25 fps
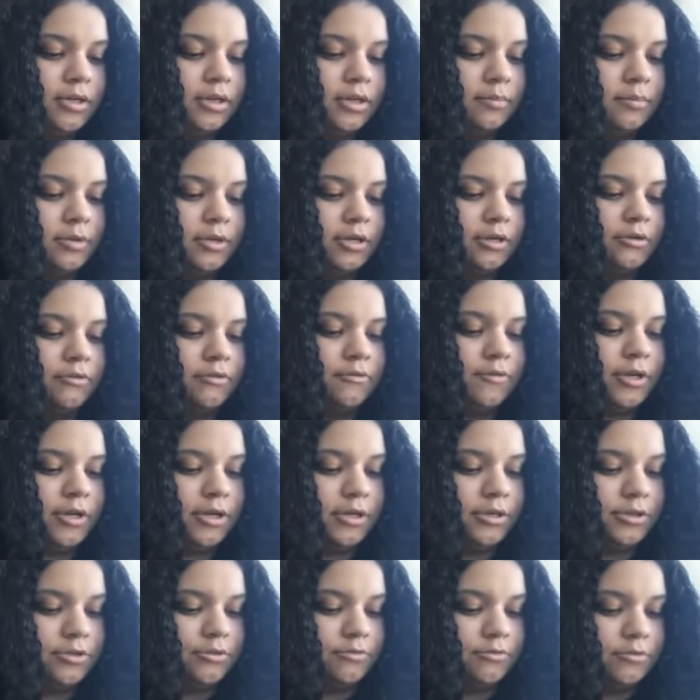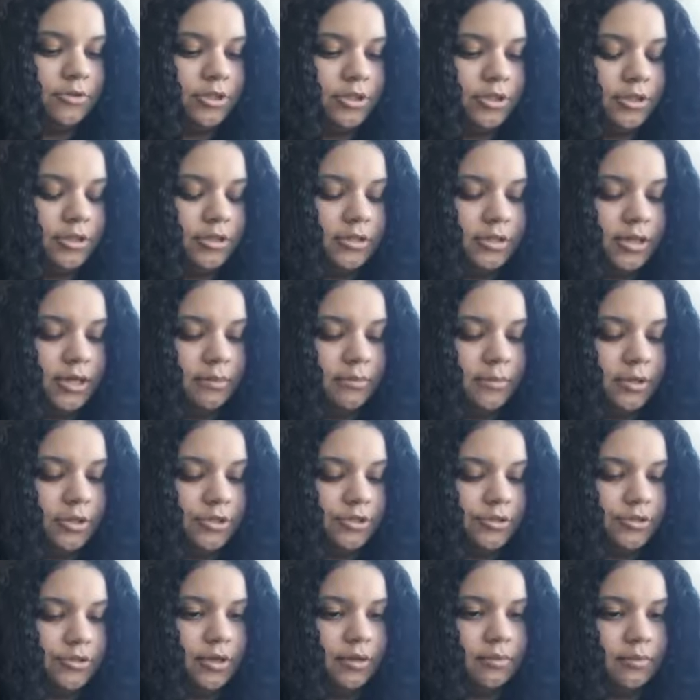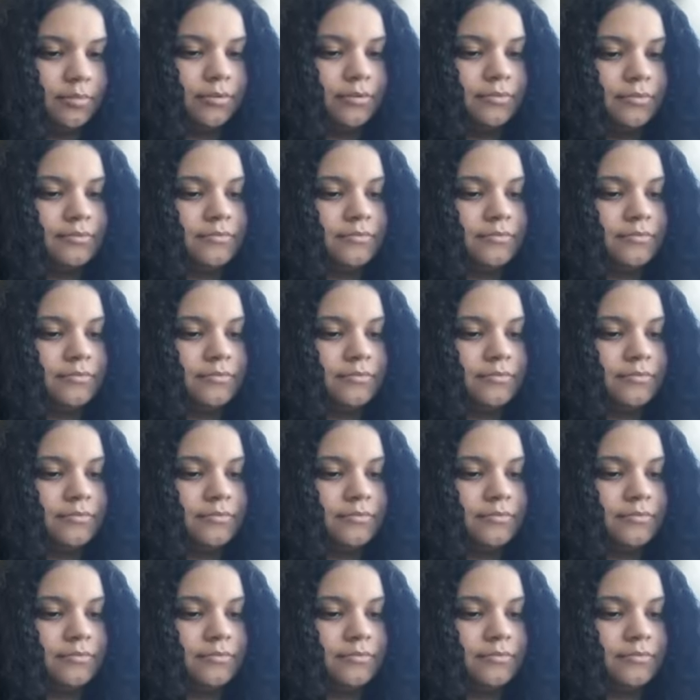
becoming enraged when she does not measure up?